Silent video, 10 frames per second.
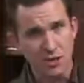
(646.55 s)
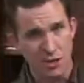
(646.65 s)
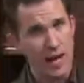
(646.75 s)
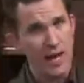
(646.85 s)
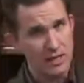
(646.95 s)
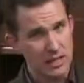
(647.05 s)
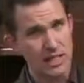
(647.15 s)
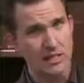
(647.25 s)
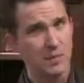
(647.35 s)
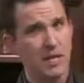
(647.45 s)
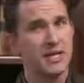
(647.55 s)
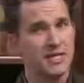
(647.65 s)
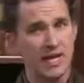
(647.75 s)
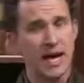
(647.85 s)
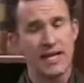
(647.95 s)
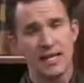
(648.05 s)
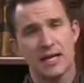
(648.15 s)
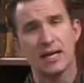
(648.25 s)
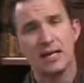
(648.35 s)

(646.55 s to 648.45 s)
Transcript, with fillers: correct, discipline is the idea.